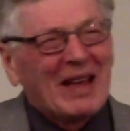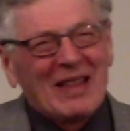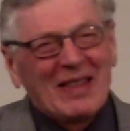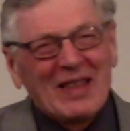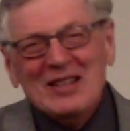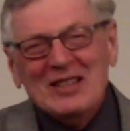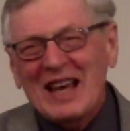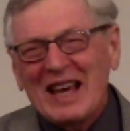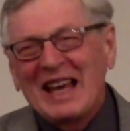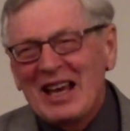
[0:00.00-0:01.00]
this
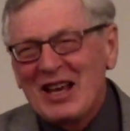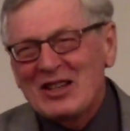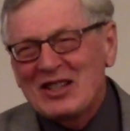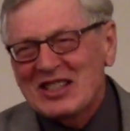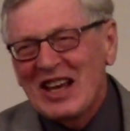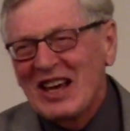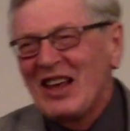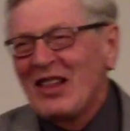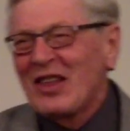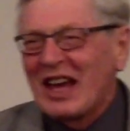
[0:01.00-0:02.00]
is
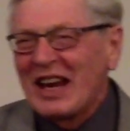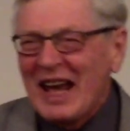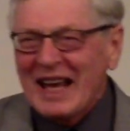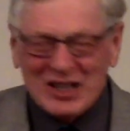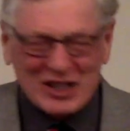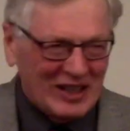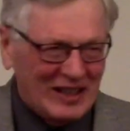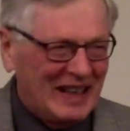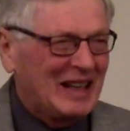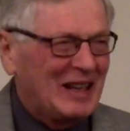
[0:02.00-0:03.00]
the connection
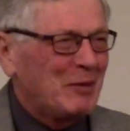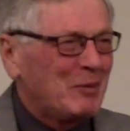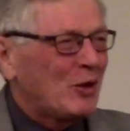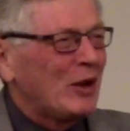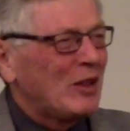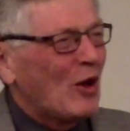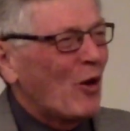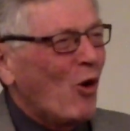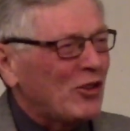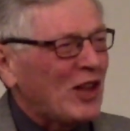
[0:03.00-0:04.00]
between the
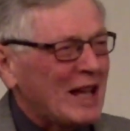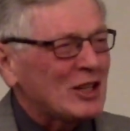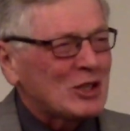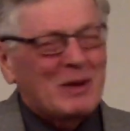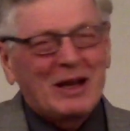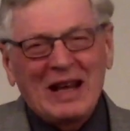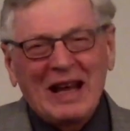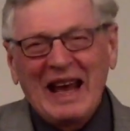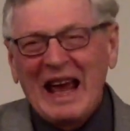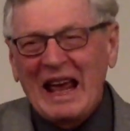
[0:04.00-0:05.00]
Old Testament
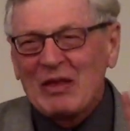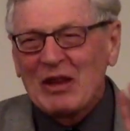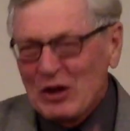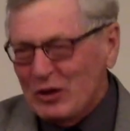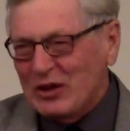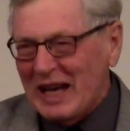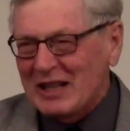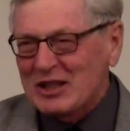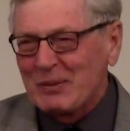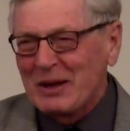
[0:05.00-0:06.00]
and the New
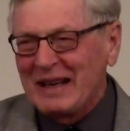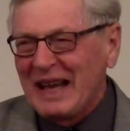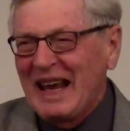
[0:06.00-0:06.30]
Testament,